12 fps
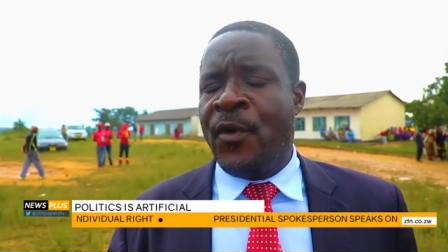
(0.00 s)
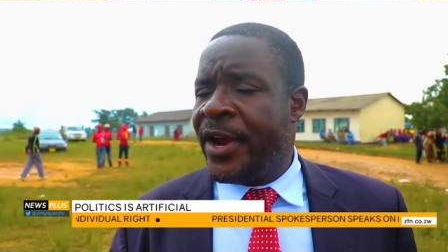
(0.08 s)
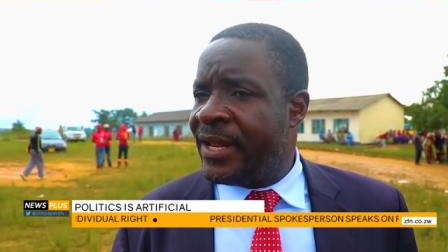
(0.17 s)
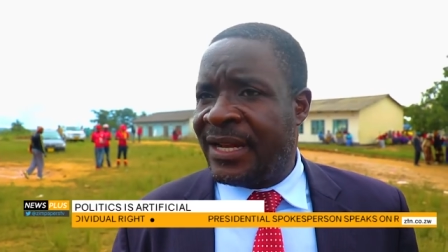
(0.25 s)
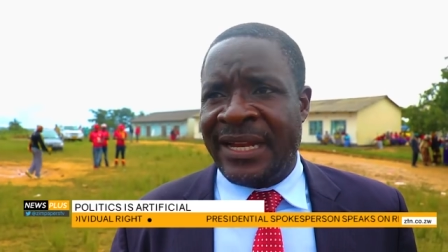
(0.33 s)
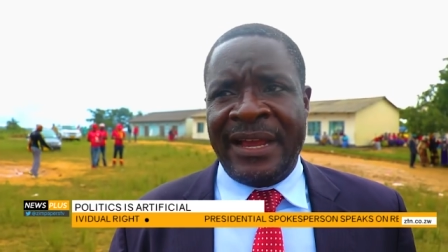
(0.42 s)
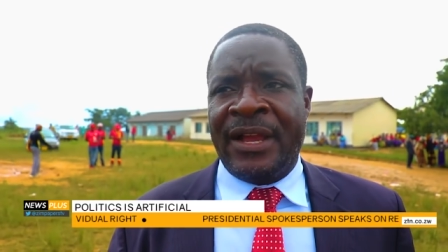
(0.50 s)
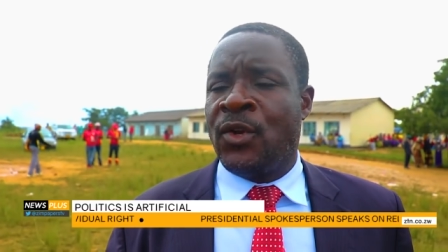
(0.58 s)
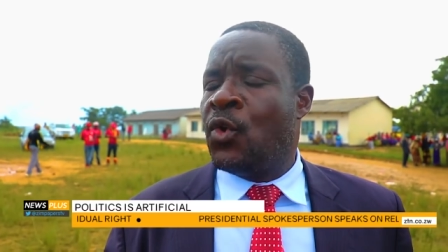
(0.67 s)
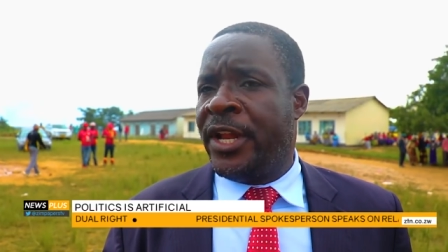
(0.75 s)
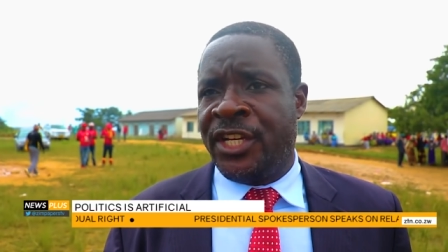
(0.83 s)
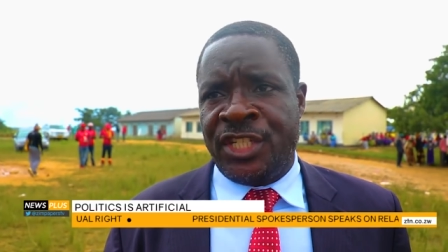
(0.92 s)
point that I
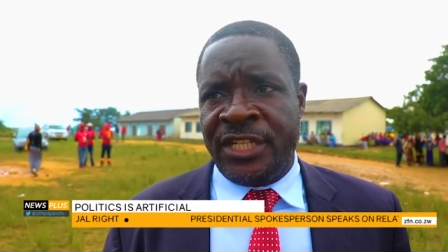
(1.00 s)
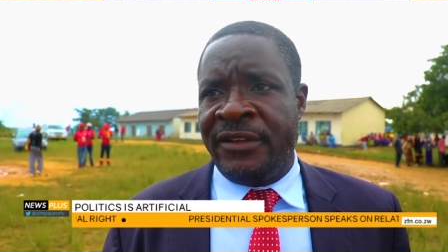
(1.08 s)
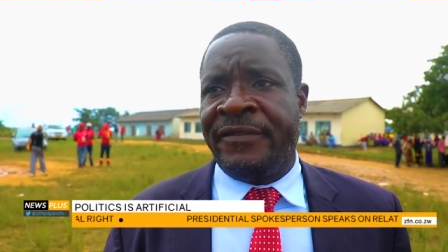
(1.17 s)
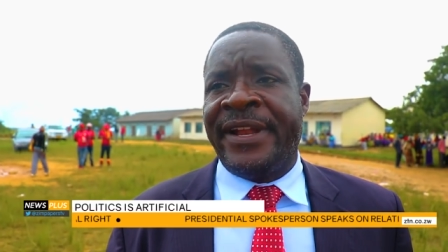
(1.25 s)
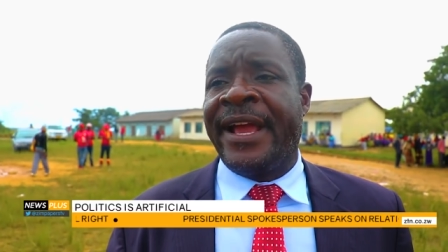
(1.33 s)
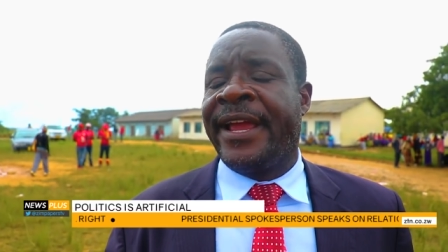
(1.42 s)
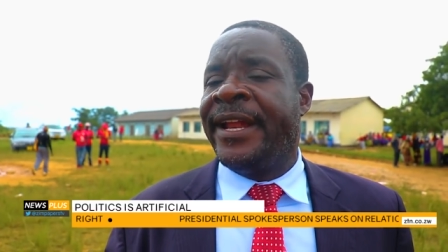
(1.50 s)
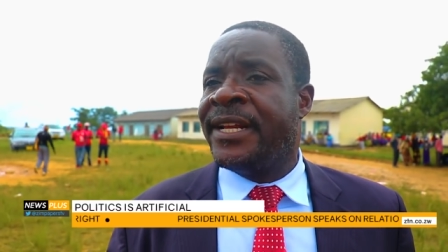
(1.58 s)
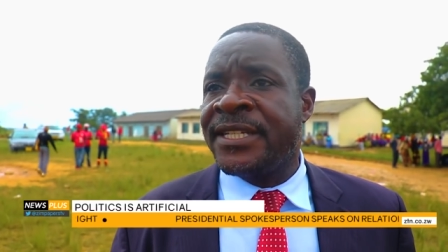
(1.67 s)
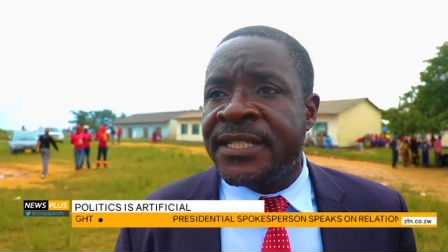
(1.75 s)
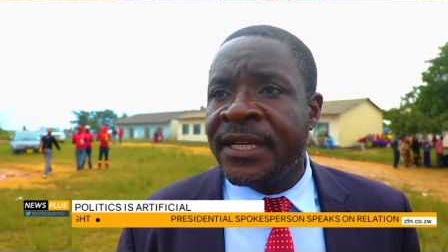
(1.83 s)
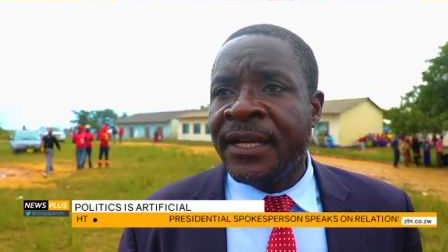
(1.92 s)
acknowledged even
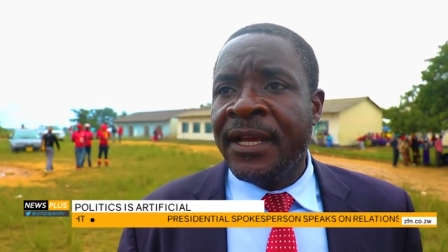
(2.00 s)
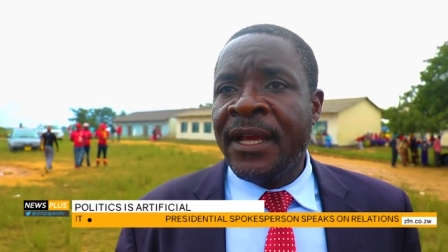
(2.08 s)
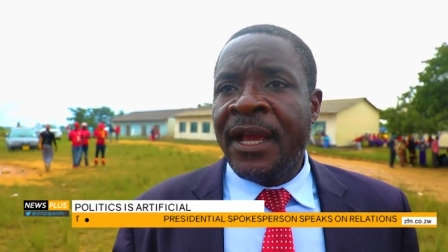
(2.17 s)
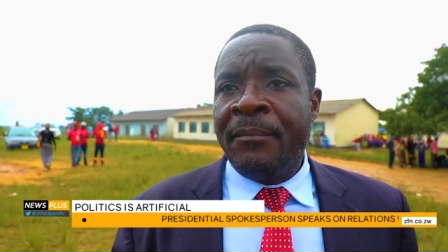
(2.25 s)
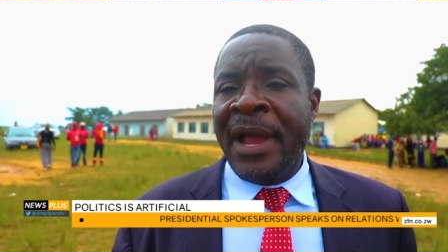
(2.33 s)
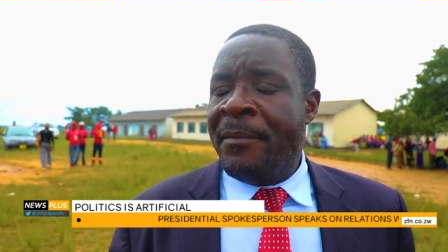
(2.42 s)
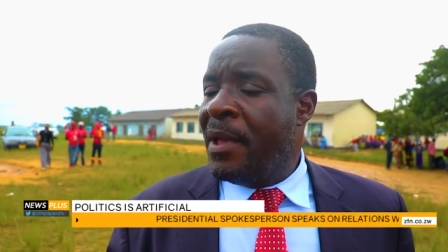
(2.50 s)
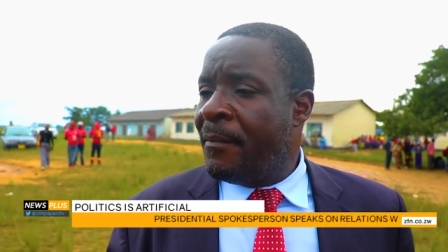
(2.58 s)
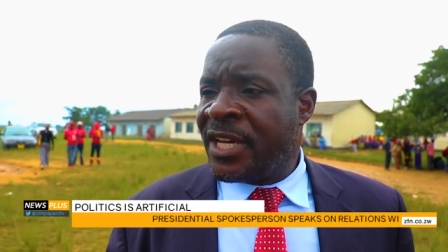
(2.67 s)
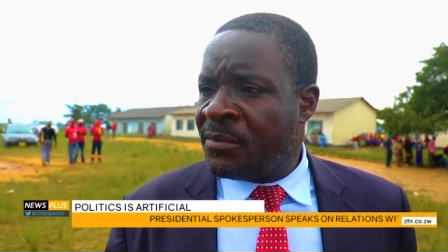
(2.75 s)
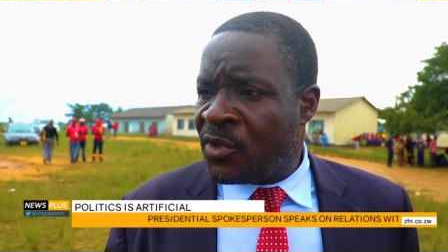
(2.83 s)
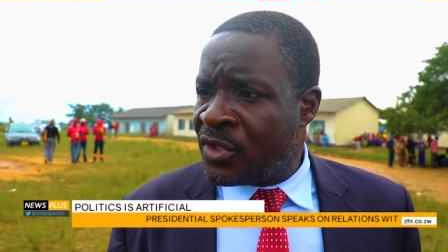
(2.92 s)
against my
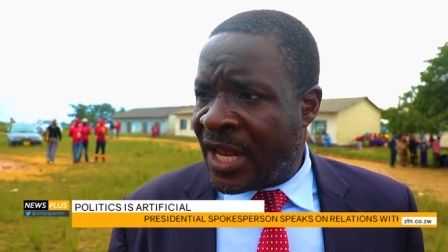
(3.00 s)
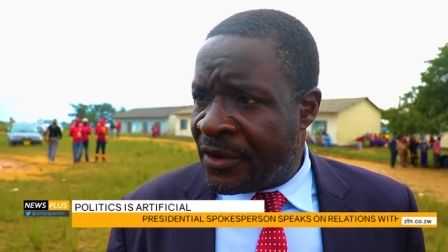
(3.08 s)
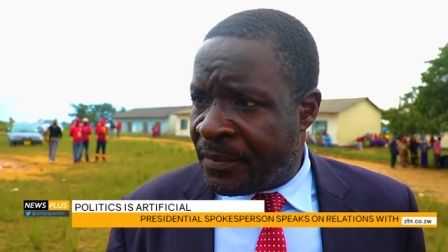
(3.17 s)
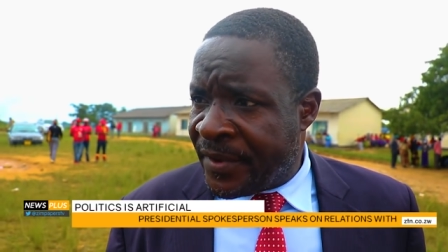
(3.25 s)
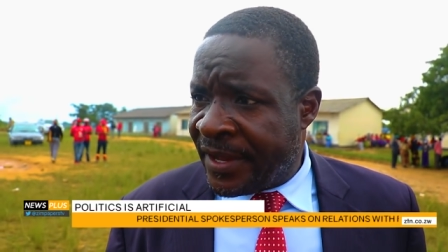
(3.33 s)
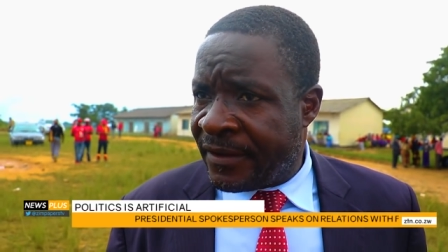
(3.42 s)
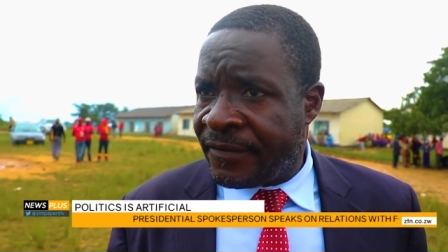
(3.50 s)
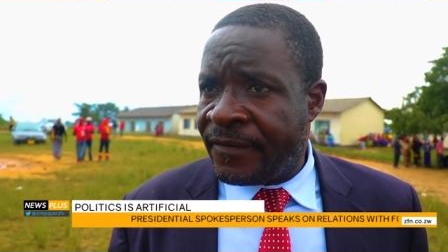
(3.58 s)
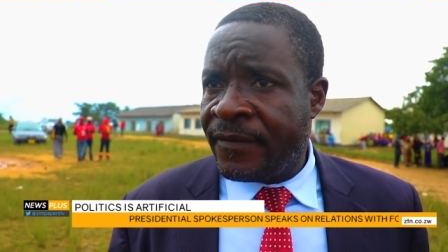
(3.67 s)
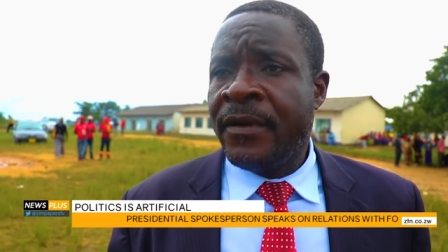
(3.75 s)
membership to ZANU-PF,